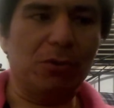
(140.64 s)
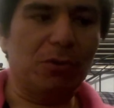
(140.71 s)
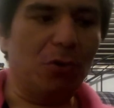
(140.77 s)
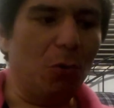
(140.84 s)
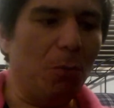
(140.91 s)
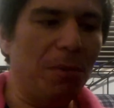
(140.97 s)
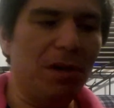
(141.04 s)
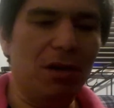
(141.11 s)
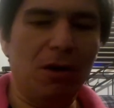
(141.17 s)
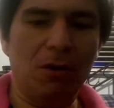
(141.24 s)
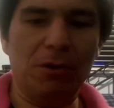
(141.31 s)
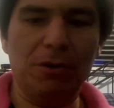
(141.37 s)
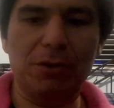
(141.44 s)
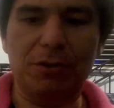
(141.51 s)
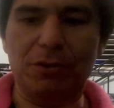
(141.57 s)
go
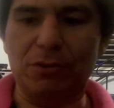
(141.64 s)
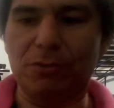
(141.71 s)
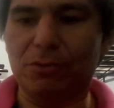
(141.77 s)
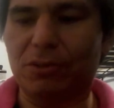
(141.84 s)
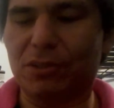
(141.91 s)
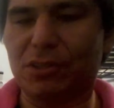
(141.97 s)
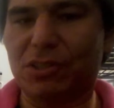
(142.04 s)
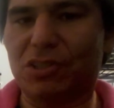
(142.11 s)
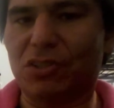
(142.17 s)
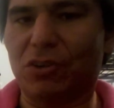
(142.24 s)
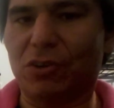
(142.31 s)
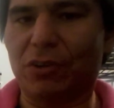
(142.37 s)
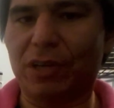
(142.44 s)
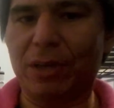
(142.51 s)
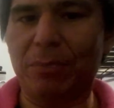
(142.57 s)
below.
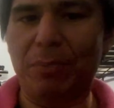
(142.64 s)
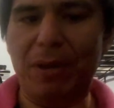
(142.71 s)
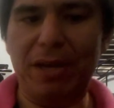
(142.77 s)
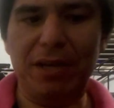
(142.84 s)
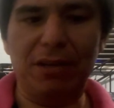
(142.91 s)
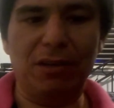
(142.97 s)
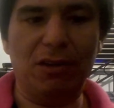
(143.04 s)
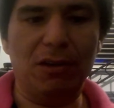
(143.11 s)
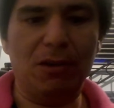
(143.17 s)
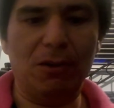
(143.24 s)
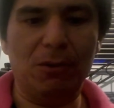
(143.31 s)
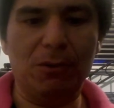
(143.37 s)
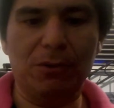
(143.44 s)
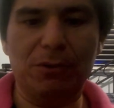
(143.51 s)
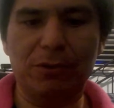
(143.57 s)
Starting to get paid
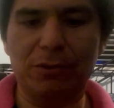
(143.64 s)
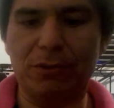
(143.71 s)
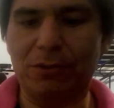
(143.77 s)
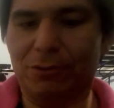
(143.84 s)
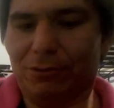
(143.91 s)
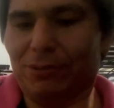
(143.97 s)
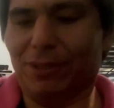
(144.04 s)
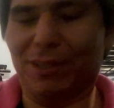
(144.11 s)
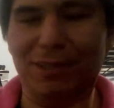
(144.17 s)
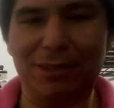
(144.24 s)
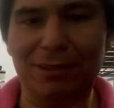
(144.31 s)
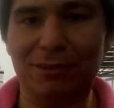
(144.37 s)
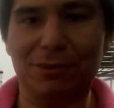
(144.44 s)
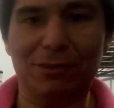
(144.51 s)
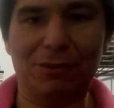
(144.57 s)
low.
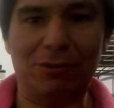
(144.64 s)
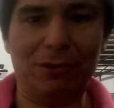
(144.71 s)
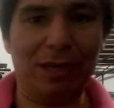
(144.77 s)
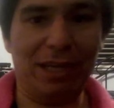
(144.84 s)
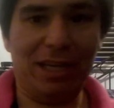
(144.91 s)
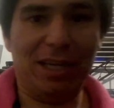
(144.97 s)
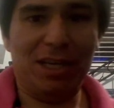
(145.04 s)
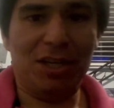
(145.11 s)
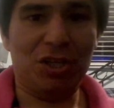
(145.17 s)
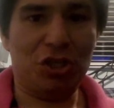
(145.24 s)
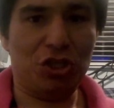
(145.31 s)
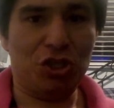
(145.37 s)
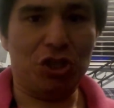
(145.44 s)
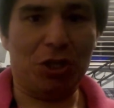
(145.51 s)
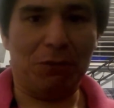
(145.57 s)
Eating
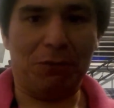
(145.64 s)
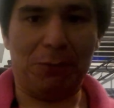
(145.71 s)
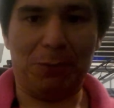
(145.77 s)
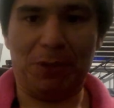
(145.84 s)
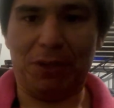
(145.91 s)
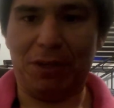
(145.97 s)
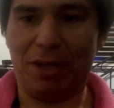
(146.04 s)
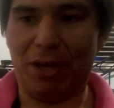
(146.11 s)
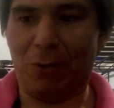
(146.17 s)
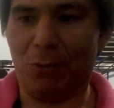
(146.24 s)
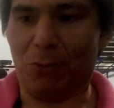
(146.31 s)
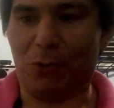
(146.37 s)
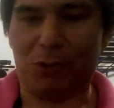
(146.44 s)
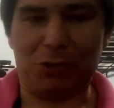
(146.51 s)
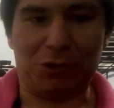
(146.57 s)
shit from the
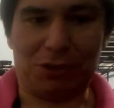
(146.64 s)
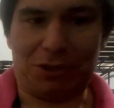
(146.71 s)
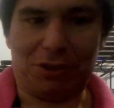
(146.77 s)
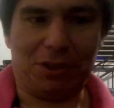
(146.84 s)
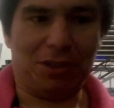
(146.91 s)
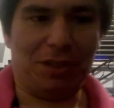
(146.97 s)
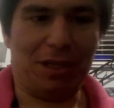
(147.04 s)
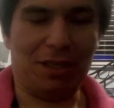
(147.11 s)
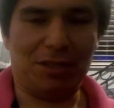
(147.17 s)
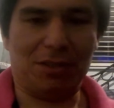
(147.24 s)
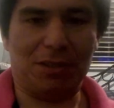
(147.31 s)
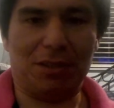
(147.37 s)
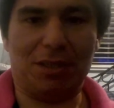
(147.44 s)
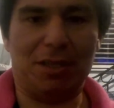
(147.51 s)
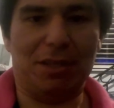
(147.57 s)
networks, and
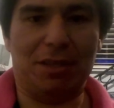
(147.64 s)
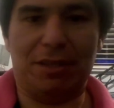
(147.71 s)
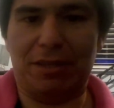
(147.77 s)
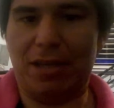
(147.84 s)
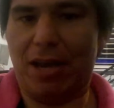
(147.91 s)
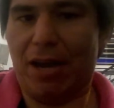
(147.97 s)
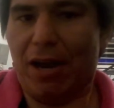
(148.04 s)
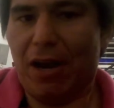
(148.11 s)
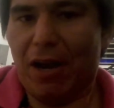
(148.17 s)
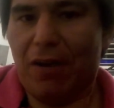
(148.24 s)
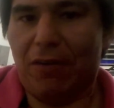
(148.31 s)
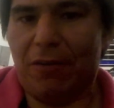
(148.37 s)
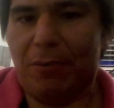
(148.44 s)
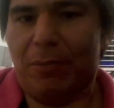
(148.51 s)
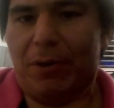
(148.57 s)
and
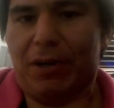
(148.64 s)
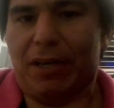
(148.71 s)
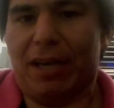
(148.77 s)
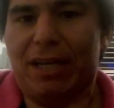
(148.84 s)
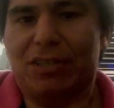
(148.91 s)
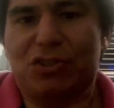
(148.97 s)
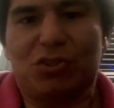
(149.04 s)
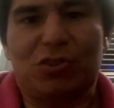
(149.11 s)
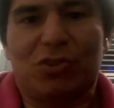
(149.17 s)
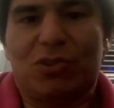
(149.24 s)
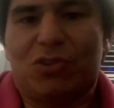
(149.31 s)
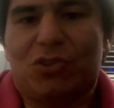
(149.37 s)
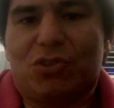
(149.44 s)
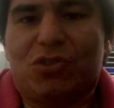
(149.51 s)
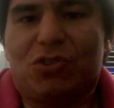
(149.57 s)
everybody has to
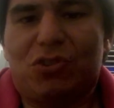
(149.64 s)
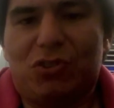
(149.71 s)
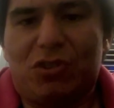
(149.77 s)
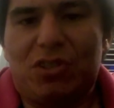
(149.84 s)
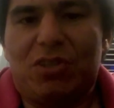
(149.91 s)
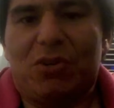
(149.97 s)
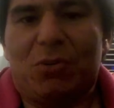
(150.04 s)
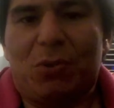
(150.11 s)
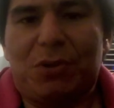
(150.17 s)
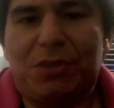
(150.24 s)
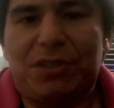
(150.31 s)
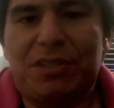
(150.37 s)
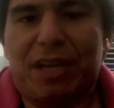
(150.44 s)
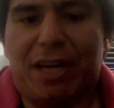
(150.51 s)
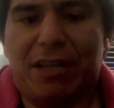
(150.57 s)
deal with
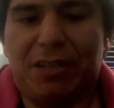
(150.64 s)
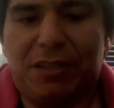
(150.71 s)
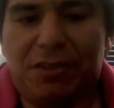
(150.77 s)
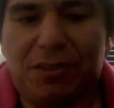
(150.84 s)
that.